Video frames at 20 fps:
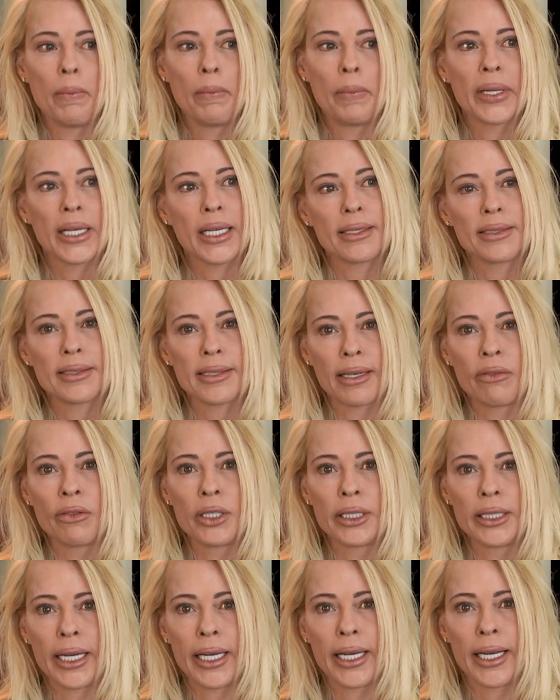Because
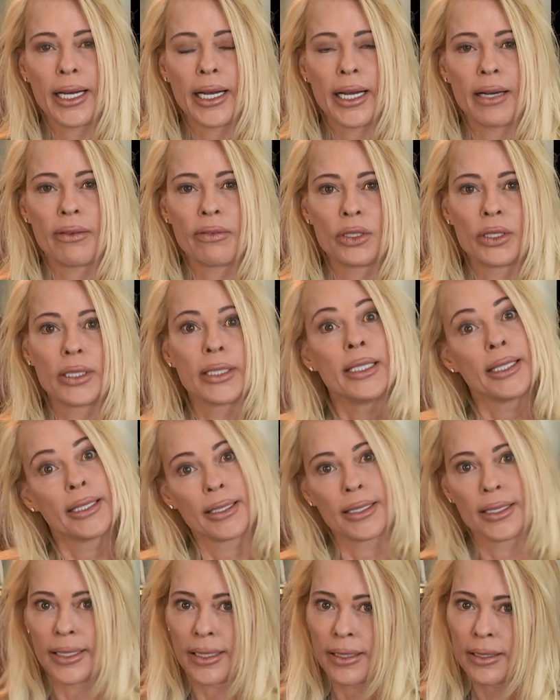every day I have to
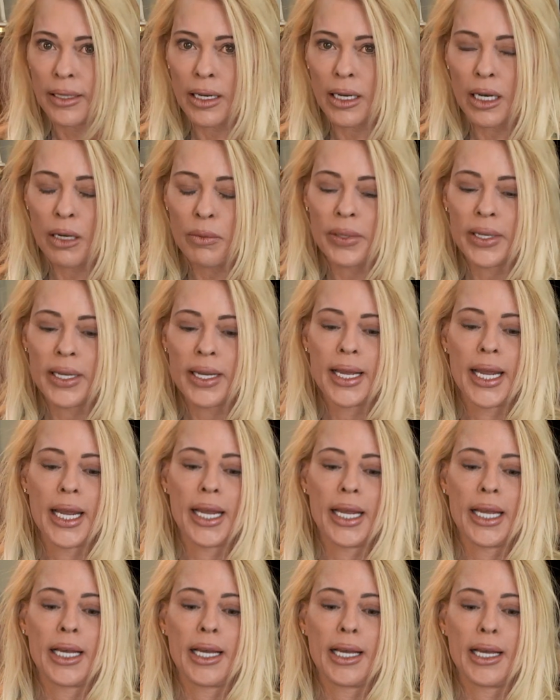get up,
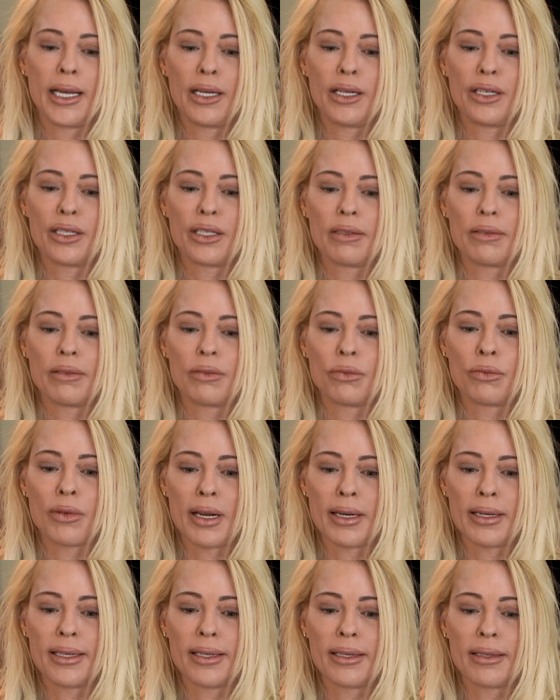and
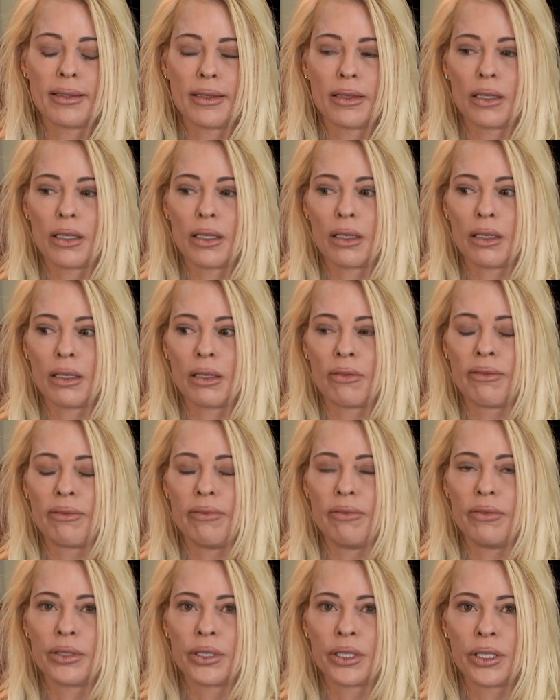running a
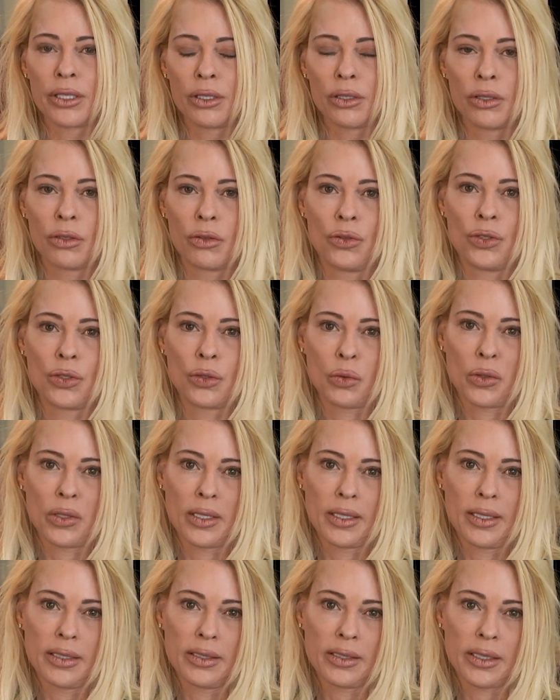huge
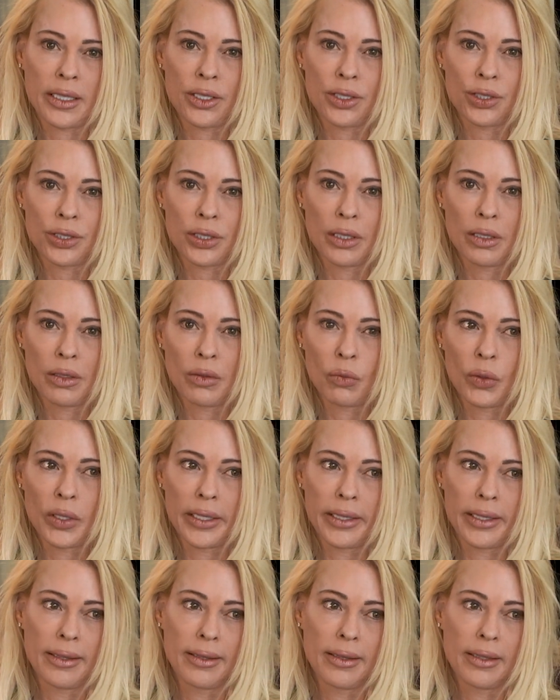organization
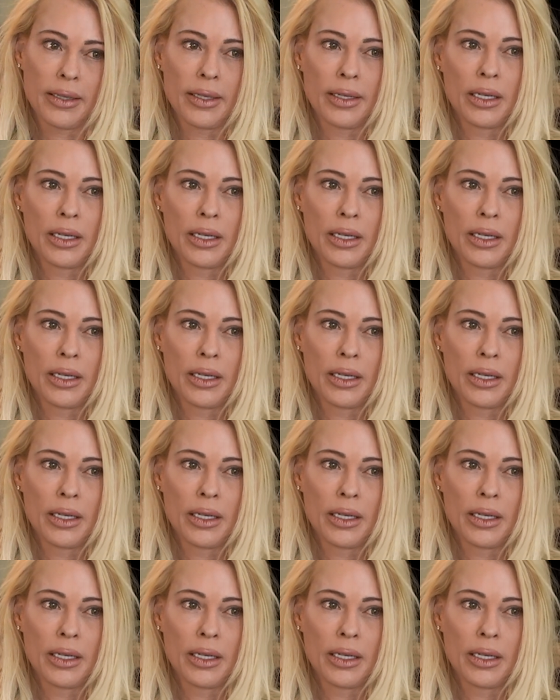with